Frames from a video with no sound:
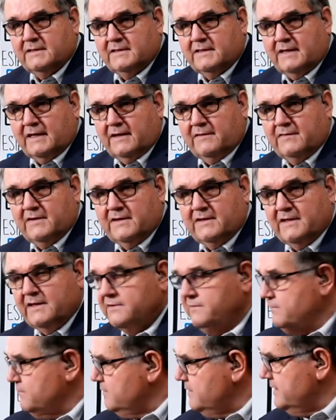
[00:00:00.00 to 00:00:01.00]
And then they
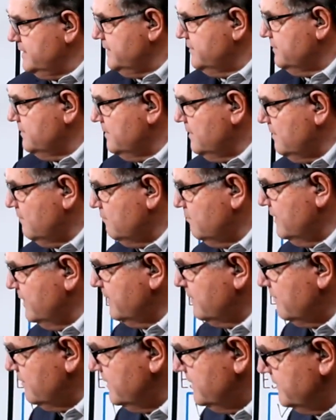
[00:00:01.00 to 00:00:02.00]
threw another little
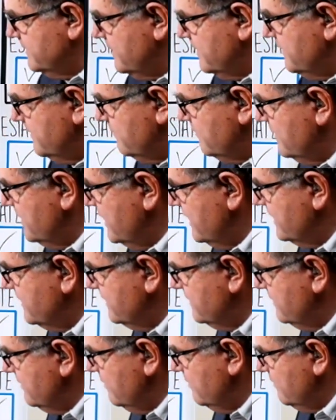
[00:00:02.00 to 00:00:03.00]
ringer in there that we're not going
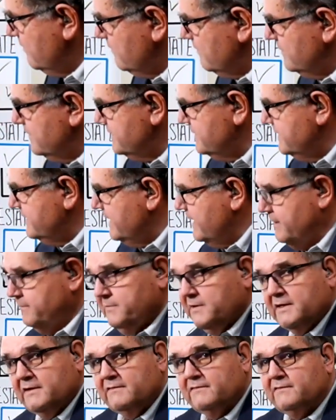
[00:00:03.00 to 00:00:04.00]
to go over today,
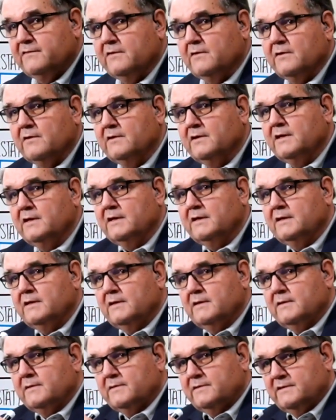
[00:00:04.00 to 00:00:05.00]
but if you're
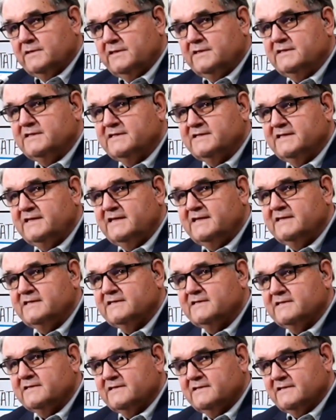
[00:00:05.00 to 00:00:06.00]
the
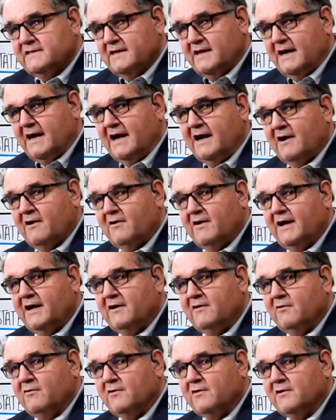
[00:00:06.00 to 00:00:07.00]
deceased IRA
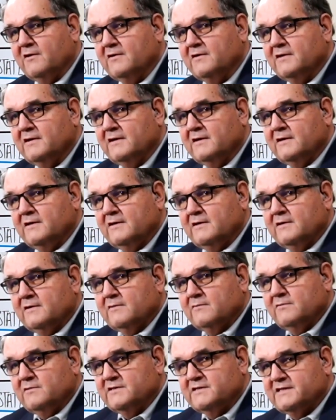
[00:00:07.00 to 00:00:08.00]
owner
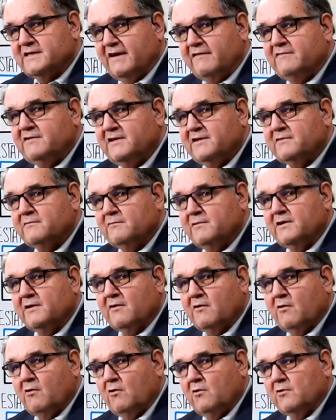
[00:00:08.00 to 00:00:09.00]
was 73
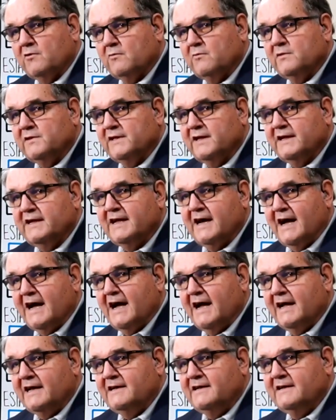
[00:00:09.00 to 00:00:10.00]
or older when they
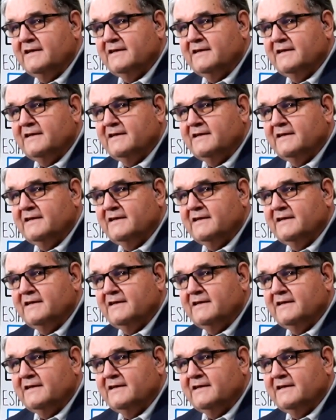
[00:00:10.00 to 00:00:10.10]
died,